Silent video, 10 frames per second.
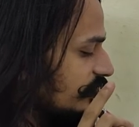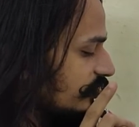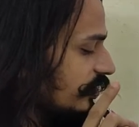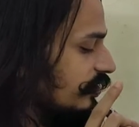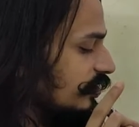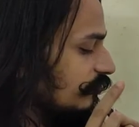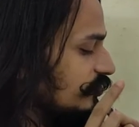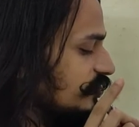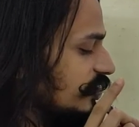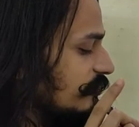right now you
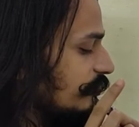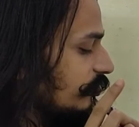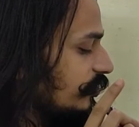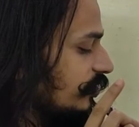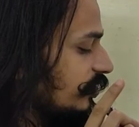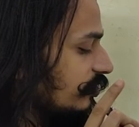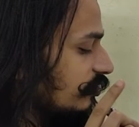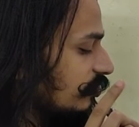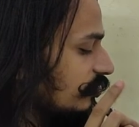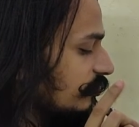see I'm pointing it
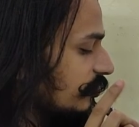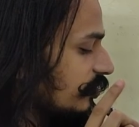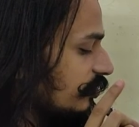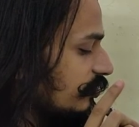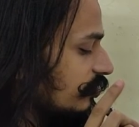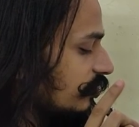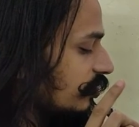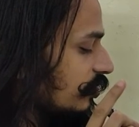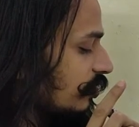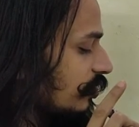on the mirror,
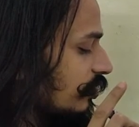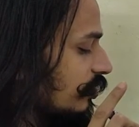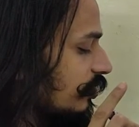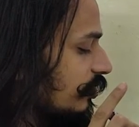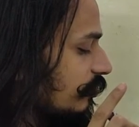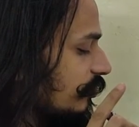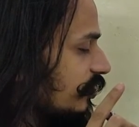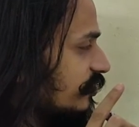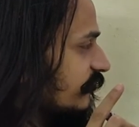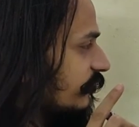but
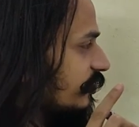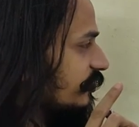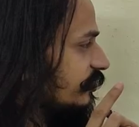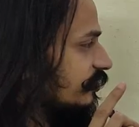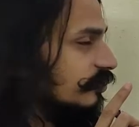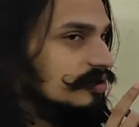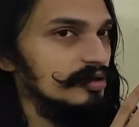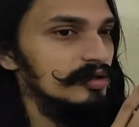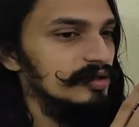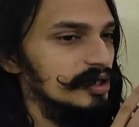it's falling
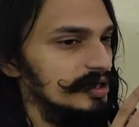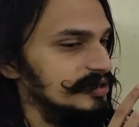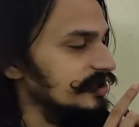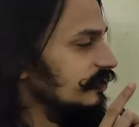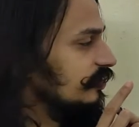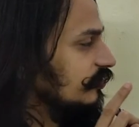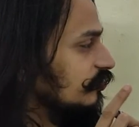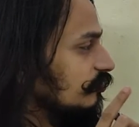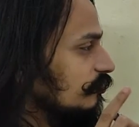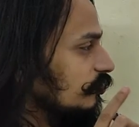exactly on
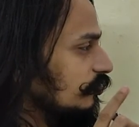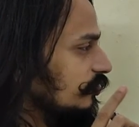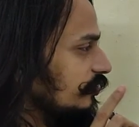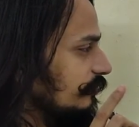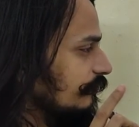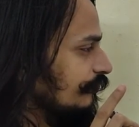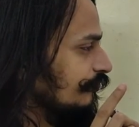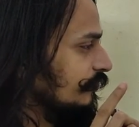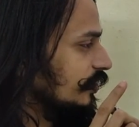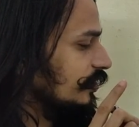the board,
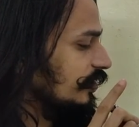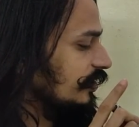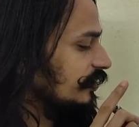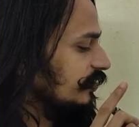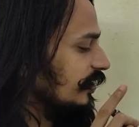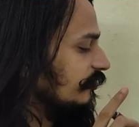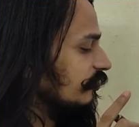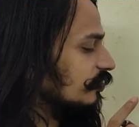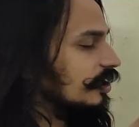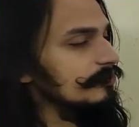right? That will
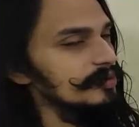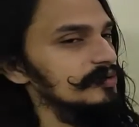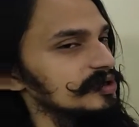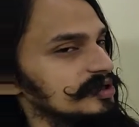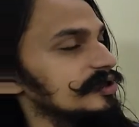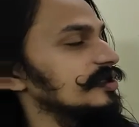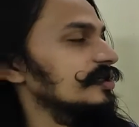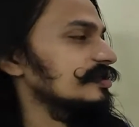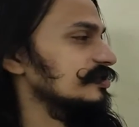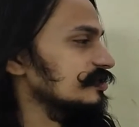not happen with
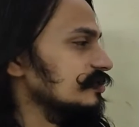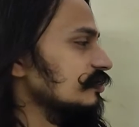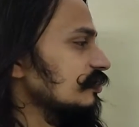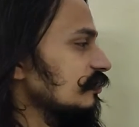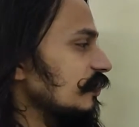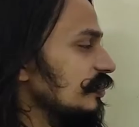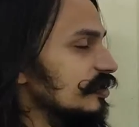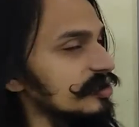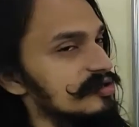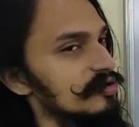anything else,
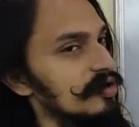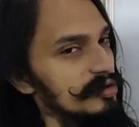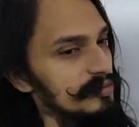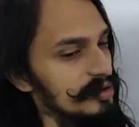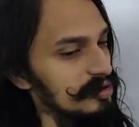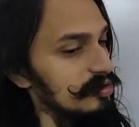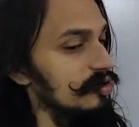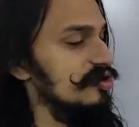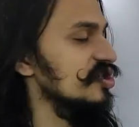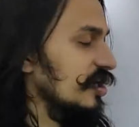anything that's not a mirror or
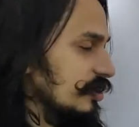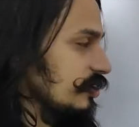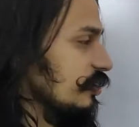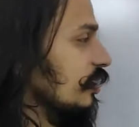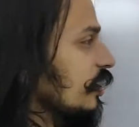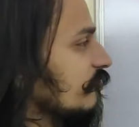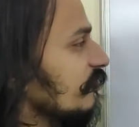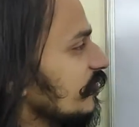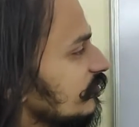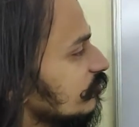not shiny.
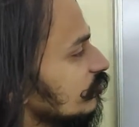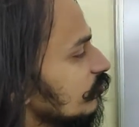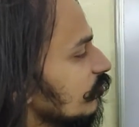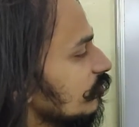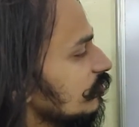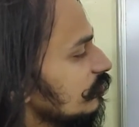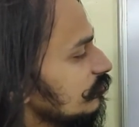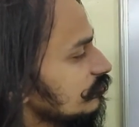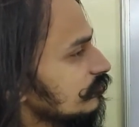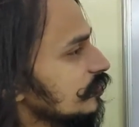If I hit it on the wall,
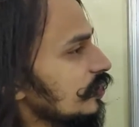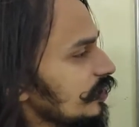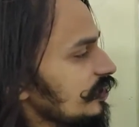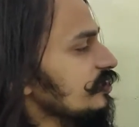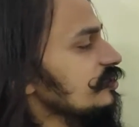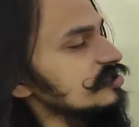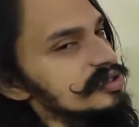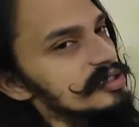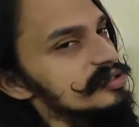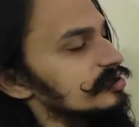it just
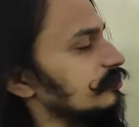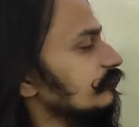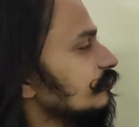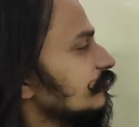stays there,